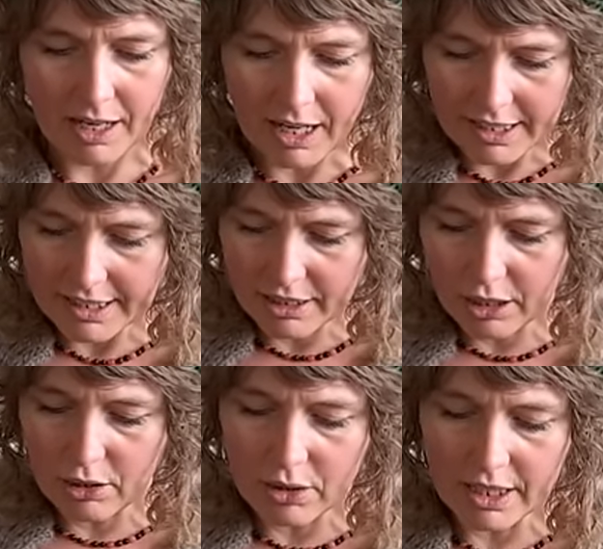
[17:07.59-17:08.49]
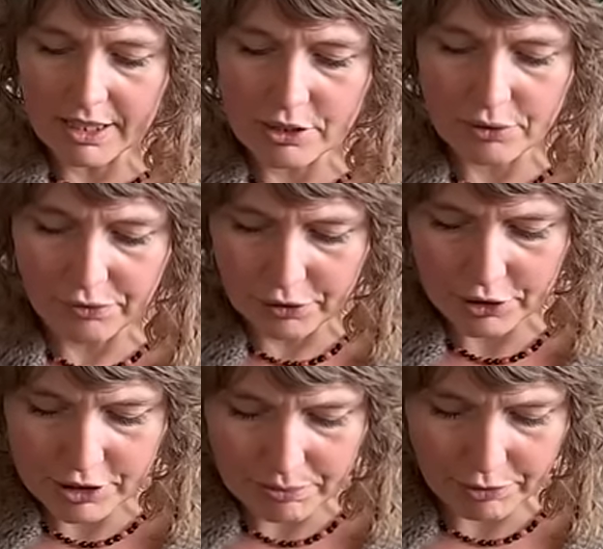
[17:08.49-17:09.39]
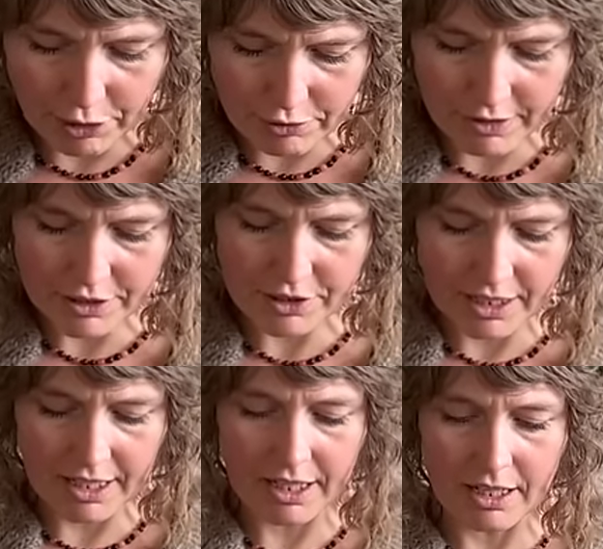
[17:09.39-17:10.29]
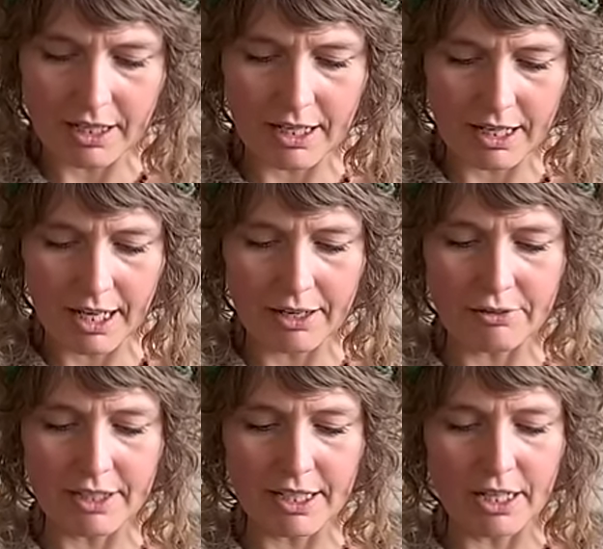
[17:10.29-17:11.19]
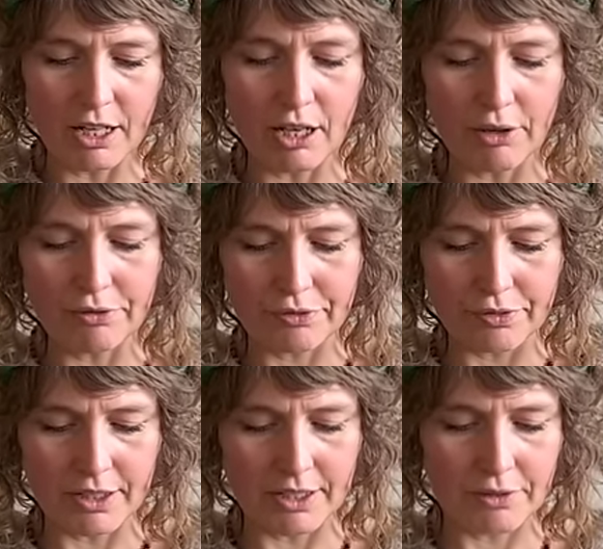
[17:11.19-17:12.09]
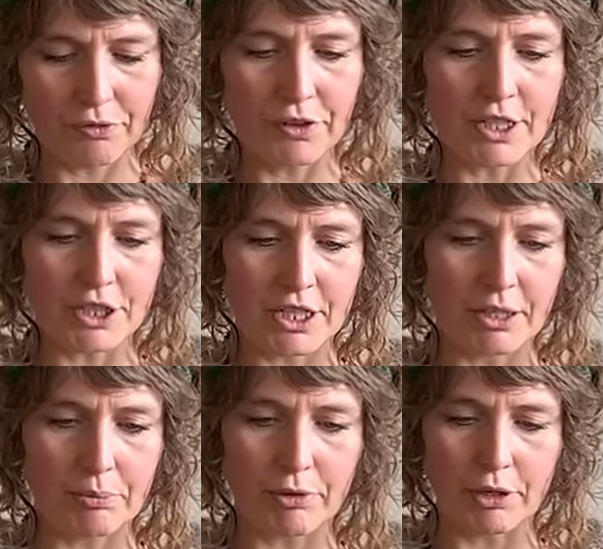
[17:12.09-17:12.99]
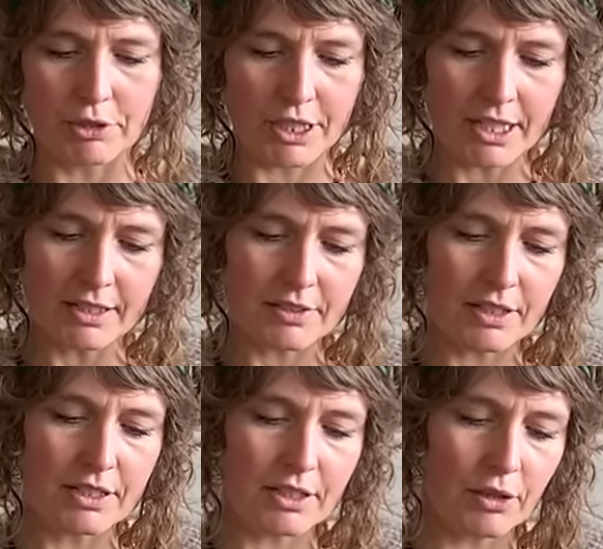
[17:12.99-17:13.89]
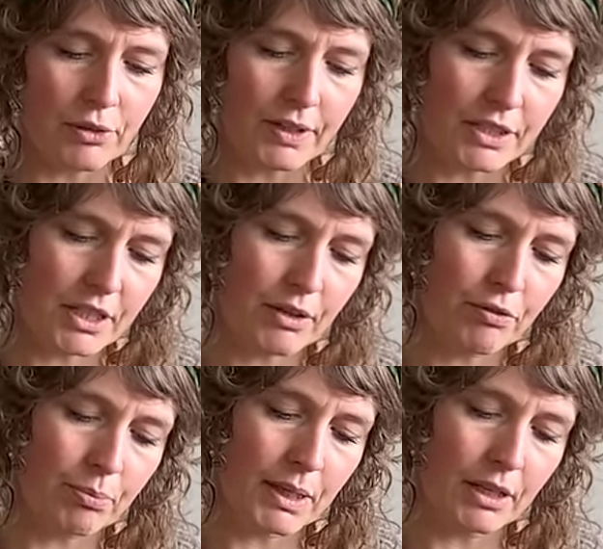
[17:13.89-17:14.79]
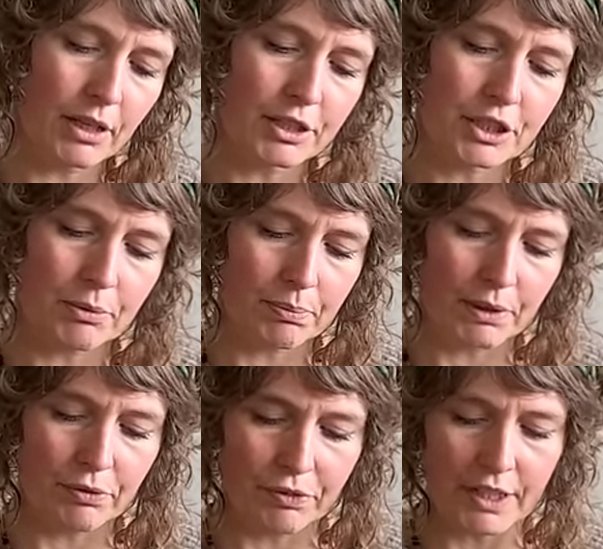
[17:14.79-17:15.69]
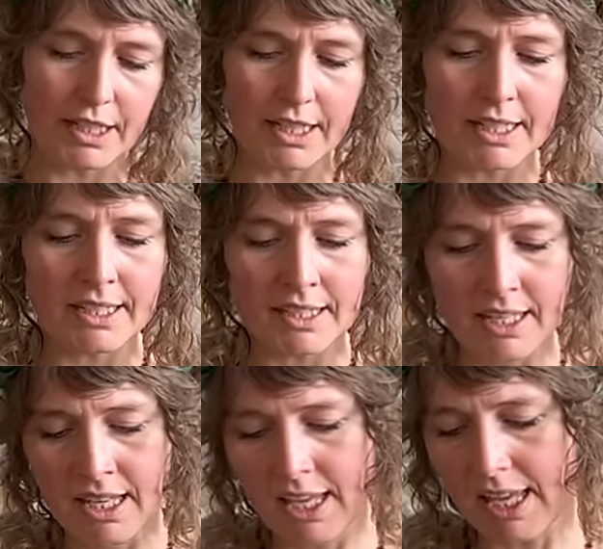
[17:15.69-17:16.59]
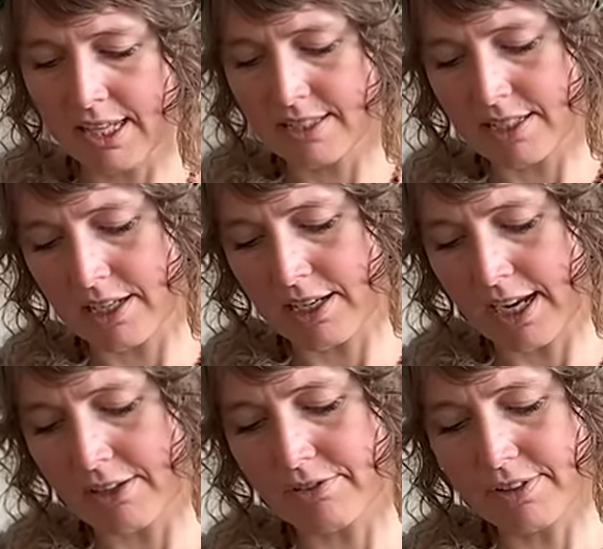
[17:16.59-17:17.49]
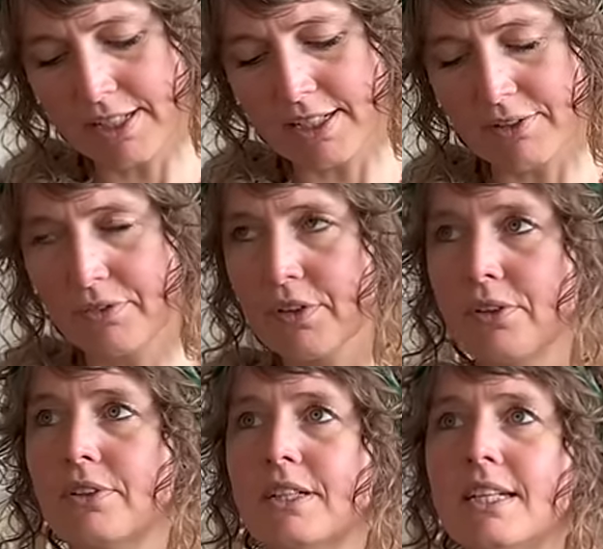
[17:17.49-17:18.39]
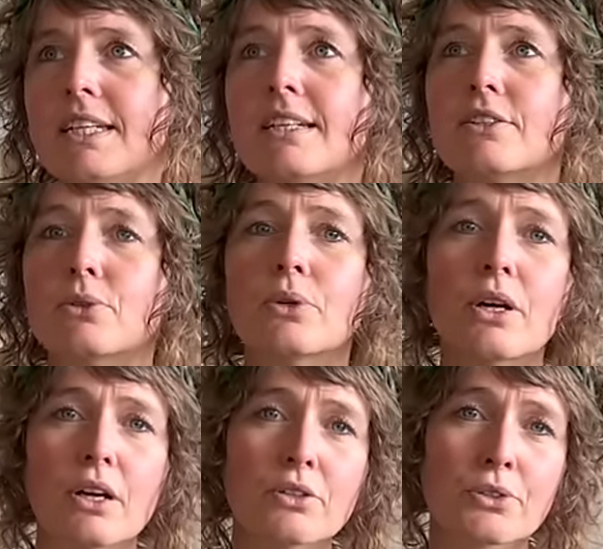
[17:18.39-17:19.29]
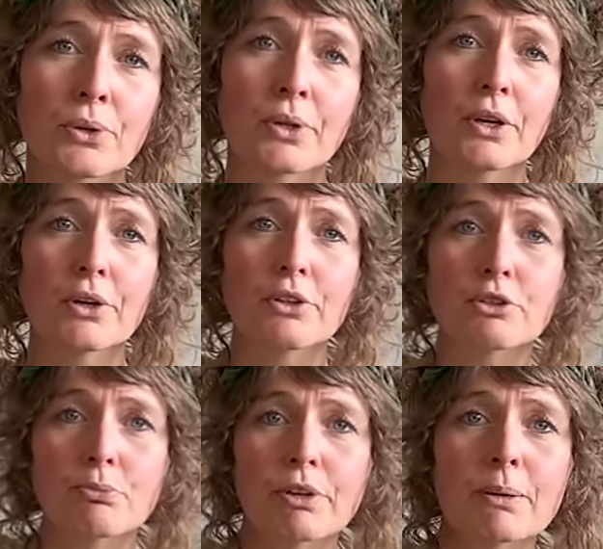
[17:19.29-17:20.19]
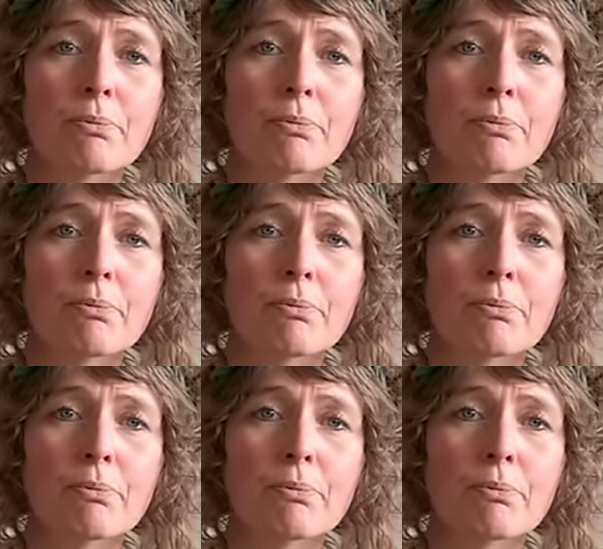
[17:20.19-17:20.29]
I had a long list of works in progress, and I really love finishing a project. It always gives me a heart-jumping feeling. And I really feel the need to cast on all the spring